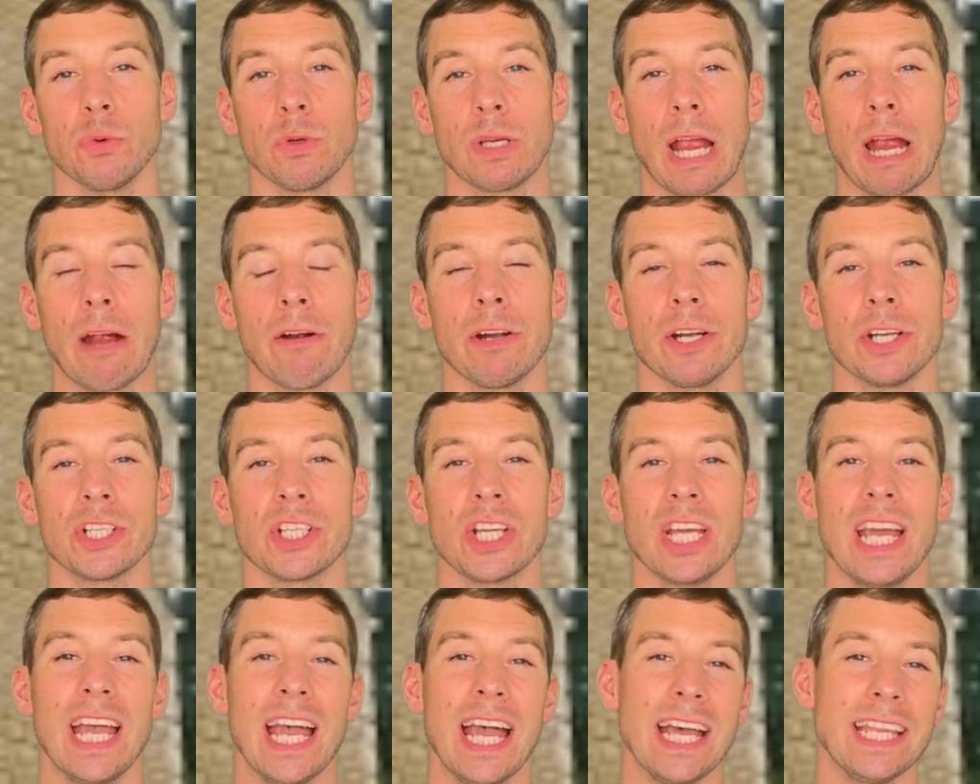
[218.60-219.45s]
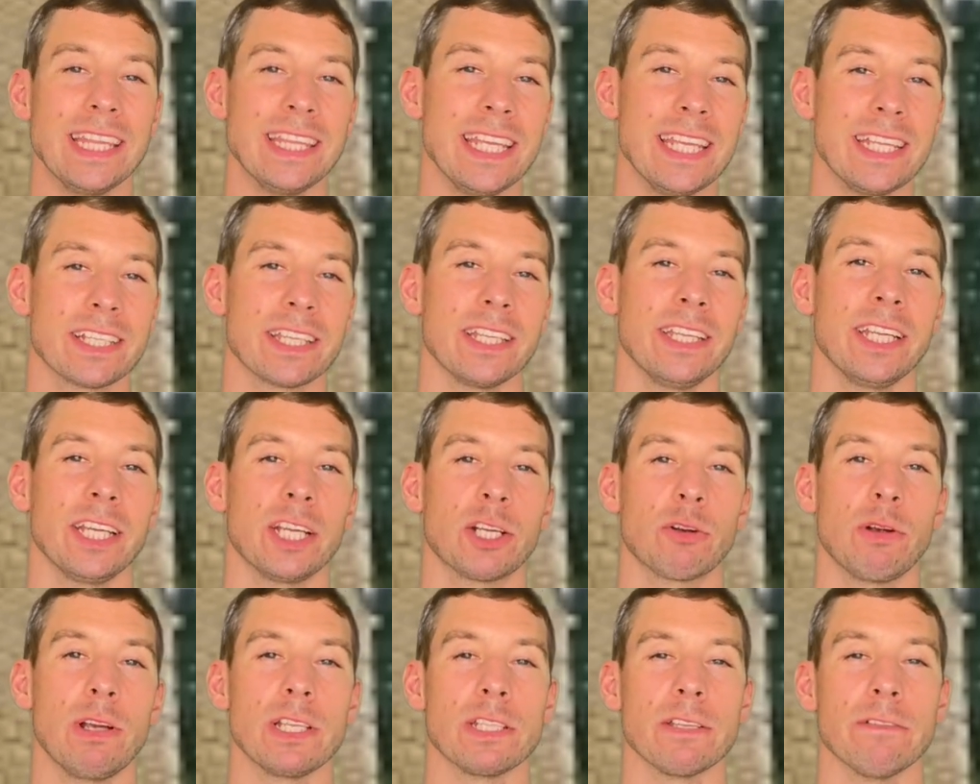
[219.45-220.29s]
garage, this can
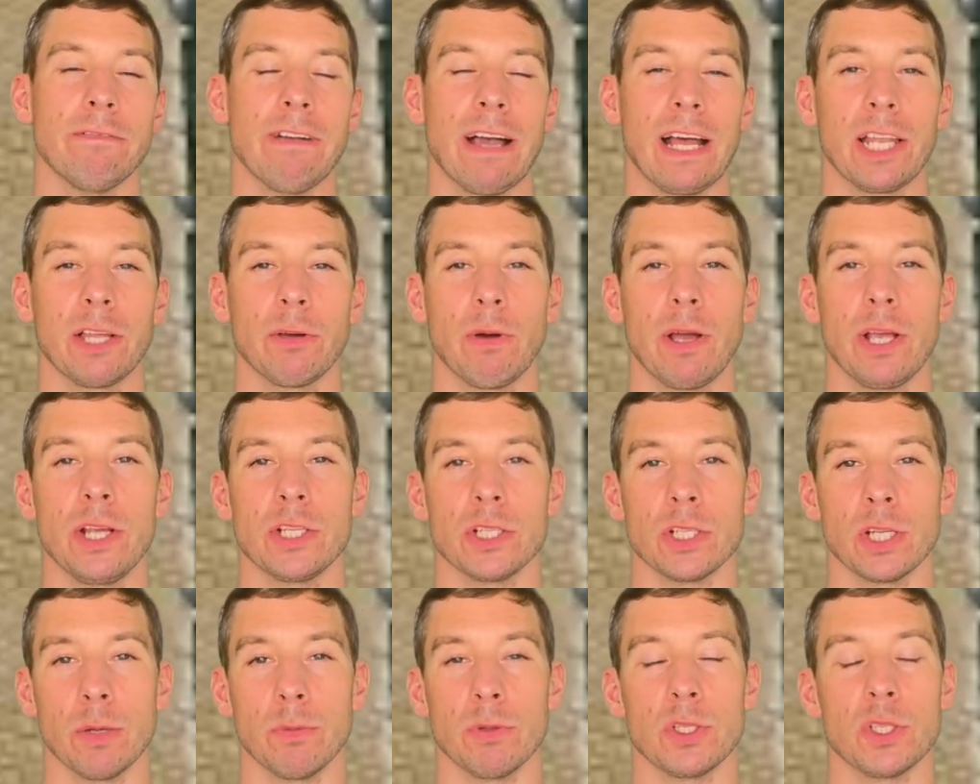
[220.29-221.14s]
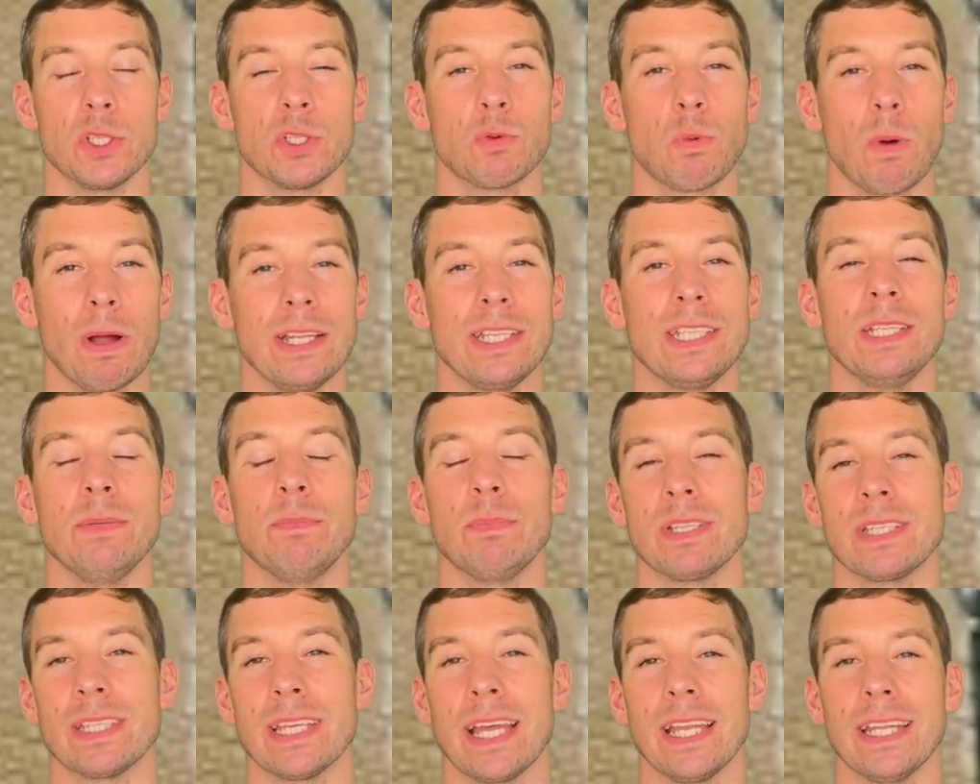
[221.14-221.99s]
increase the valuation up to
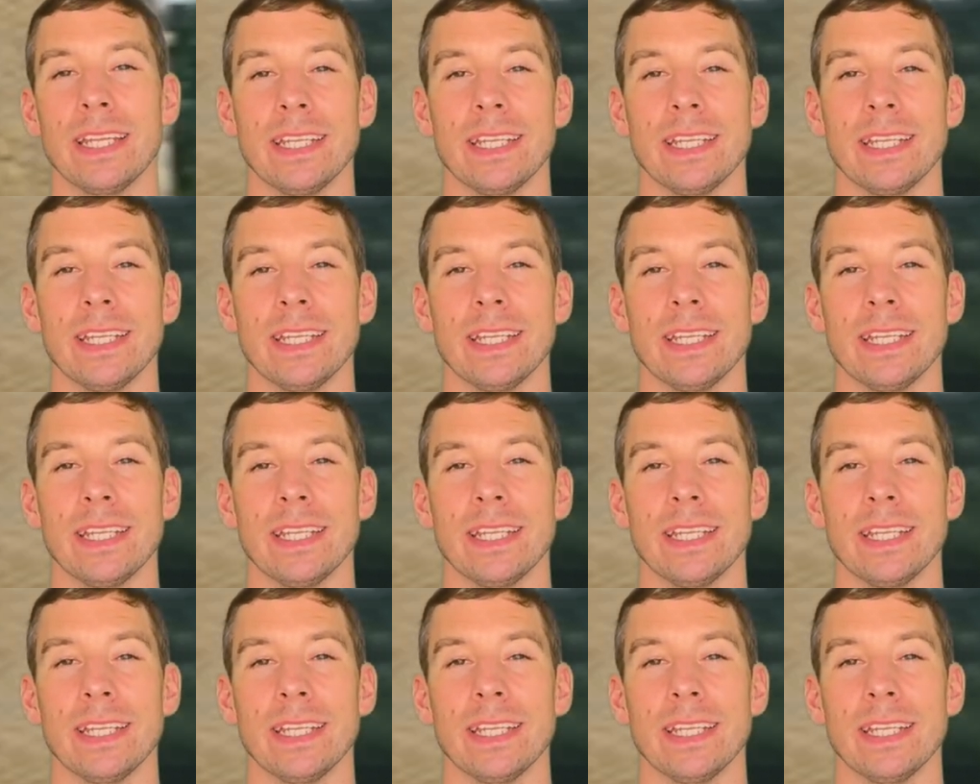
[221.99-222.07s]
20%.